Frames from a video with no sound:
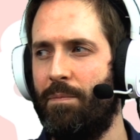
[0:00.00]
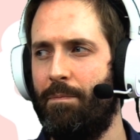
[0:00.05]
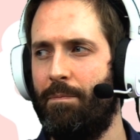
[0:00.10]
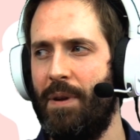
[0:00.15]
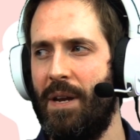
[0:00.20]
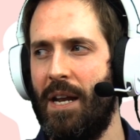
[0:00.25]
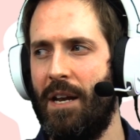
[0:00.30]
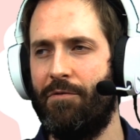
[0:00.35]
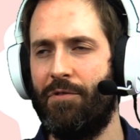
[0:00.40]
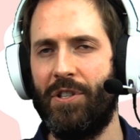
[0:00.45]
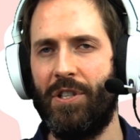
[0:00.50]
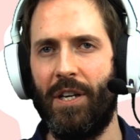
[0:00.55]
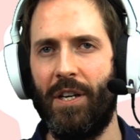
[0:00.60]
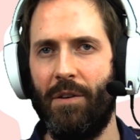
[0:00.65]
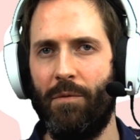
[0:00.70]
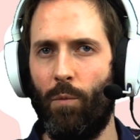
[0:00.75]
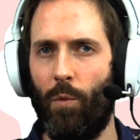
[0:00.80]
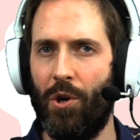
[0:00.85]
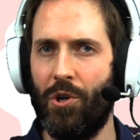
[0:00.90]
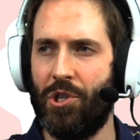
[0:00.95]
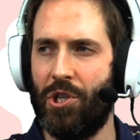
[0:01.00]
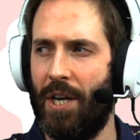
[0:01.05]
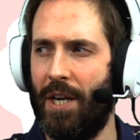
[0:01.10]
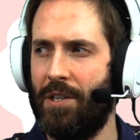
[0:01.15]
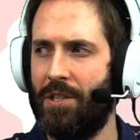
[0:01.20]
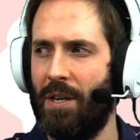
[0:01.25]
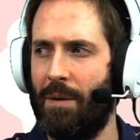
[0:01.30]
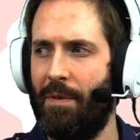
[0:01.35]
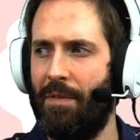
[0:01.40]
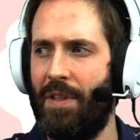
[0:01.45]
be interested in watching
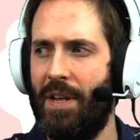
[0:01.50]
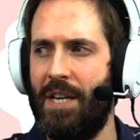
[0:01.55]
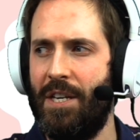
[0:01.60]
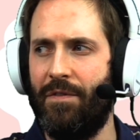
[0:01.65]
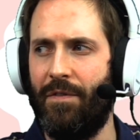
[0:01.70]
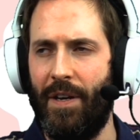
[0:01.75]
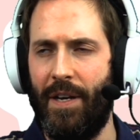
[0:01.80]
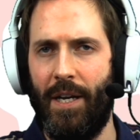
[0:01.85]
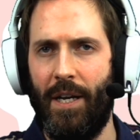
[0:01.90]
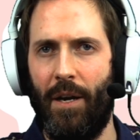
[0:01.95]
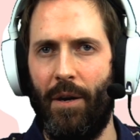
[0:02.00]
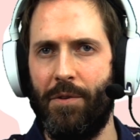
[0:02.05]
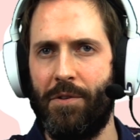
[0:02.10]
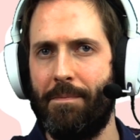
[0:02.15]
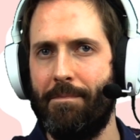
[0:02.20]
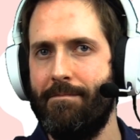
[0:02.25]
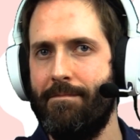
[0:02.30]
some of these videos.